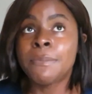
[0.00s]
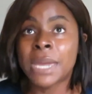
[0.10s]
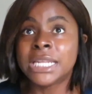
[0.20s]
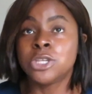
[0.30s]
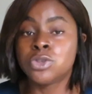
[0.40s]

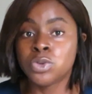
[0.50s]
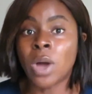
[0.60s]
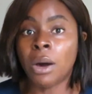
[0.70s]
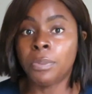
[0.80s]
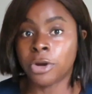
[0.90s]
mainly to do
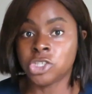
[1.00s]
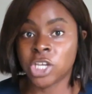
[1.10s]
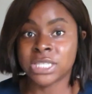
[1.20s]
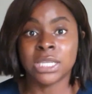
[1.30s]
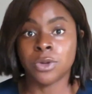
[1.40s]
our
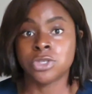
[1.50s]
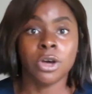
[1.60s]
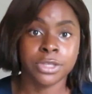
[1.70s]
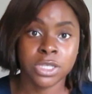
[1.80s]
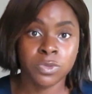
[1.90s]
projects and our
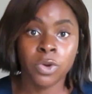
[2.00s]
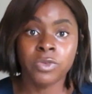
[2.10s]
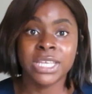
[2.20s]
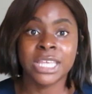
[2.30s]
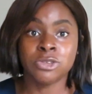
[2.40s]
tasks. We weren't
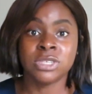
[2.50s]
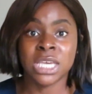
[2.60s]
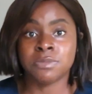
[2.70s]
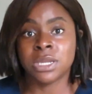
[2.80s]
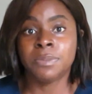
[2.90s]
really there to see
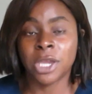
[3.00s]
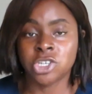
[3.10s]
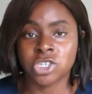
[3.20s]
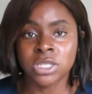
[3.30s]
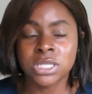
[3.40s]
as many
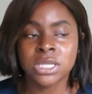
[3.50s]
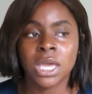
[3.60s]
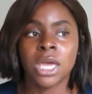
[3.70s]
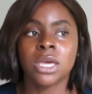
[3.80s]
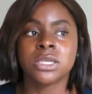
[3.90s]
patients.
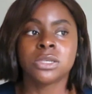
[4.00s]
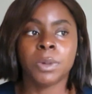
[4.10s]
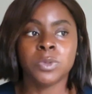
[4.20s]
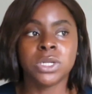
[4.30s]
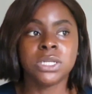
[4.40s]
So
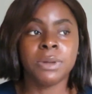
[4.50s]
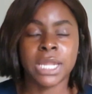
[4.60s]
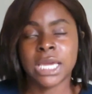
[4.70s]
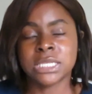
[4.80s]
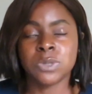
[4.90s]
but
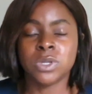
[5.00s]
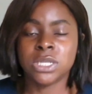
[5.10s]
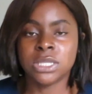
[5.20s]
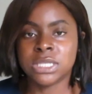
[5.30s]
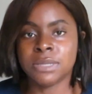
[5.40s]
like I said, we
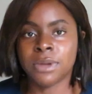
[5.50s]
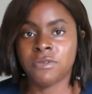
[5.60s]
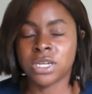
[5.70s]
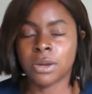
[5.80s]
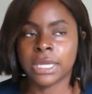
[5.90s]
did see them every now and